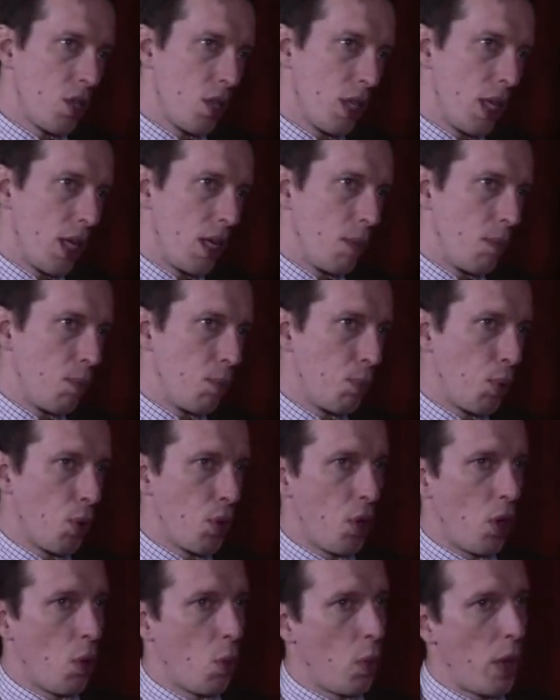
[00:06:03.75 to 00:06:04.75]
they put
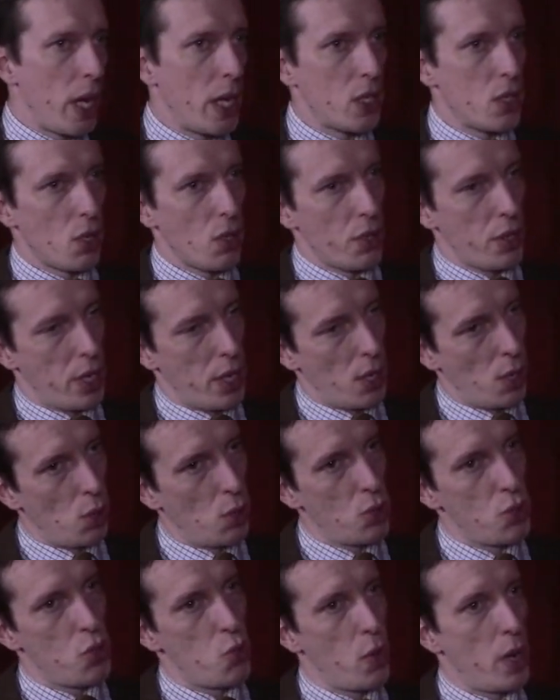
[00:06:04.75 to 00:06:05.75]
on weight or they
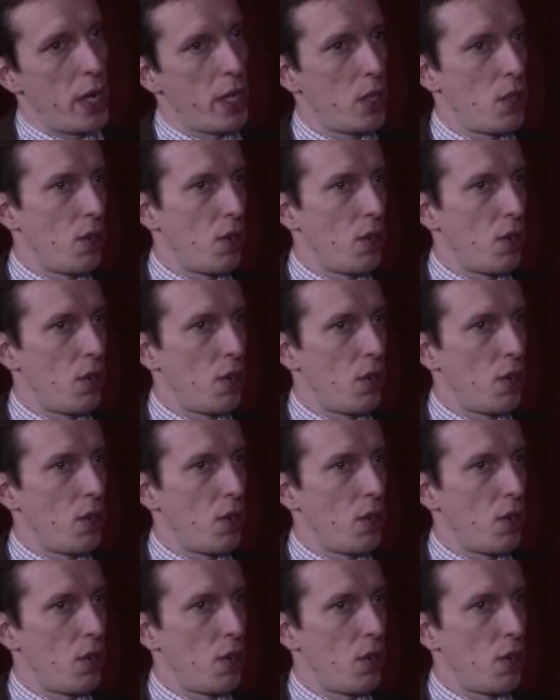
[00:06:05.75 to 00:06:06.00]
lose weight